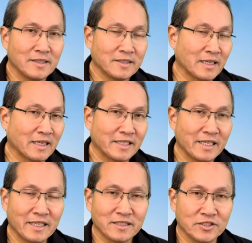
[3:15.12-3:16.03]
Yeah, I
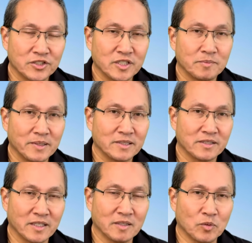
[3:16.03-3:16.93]
can't get the cheese
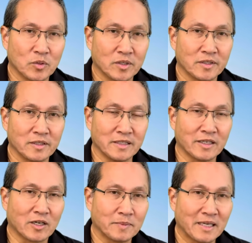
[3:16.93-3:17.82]
pizza anymore. The
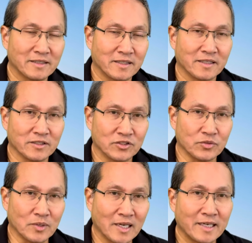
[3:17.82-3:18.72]
carb content is
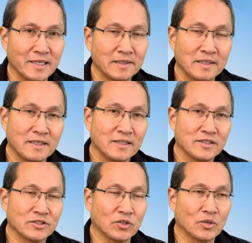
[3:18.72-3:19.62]
too high,
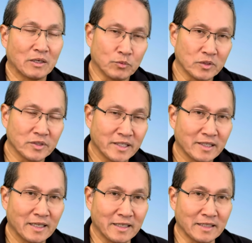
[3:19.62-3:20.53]
so I will
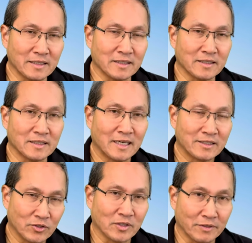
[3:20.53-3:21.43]
get a
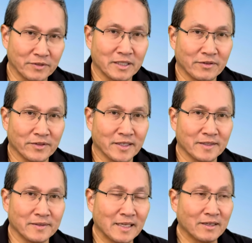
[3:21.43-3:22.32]
hot dog every now and
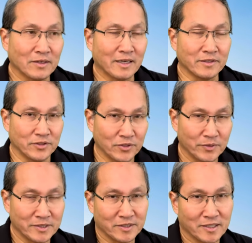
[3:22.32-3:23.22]
then. Now, I know
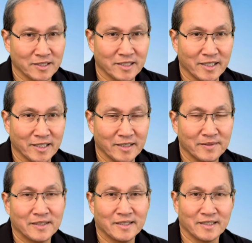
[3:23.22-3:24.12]
what you're going to say.
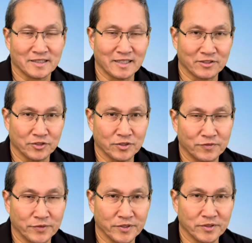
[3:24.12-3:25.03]
It's not good
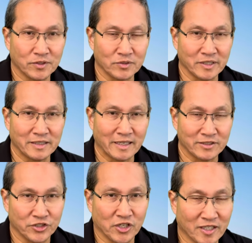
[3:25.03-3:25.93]
for you. Don't eat that
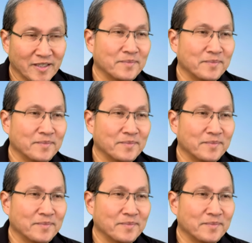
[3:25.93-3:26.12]
junk.